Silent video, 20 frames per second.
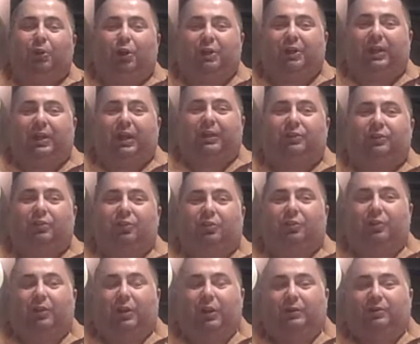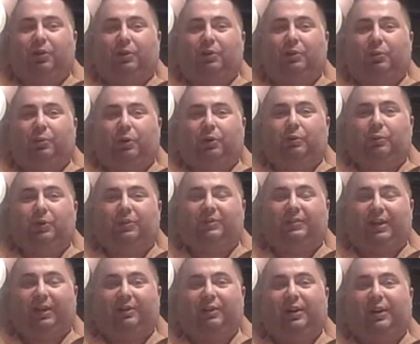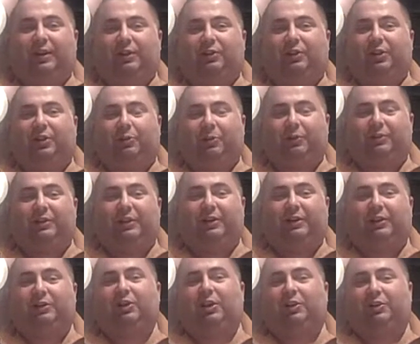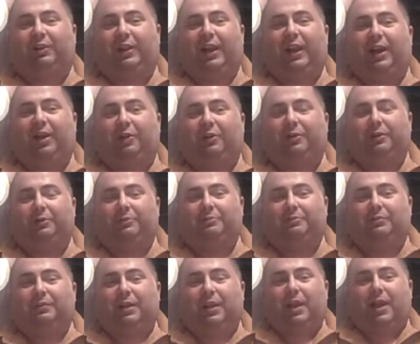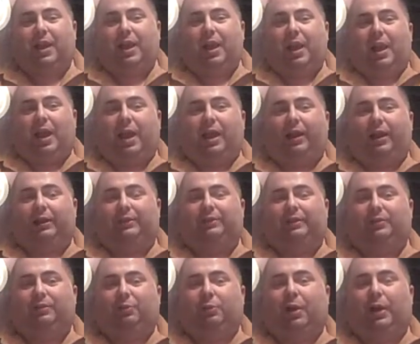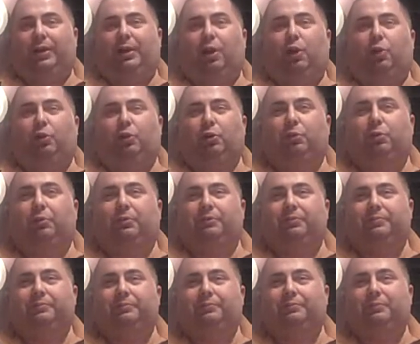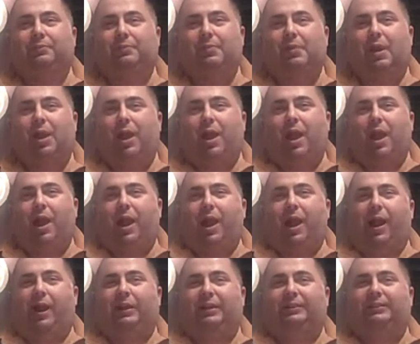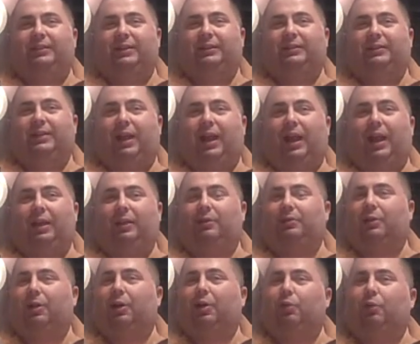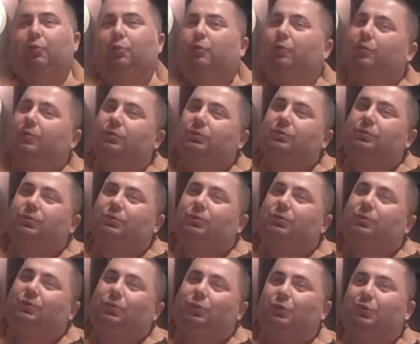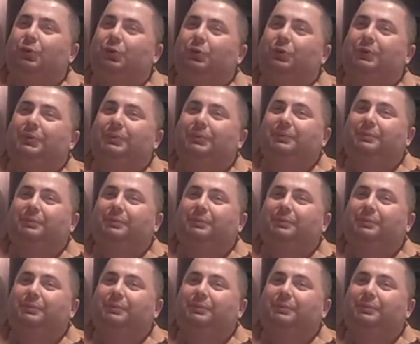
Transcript: I'm looking at you. So we're staring at each other. We're staring each other down. And I said, "Do I know you?" And he says, "I don't know. Do you?"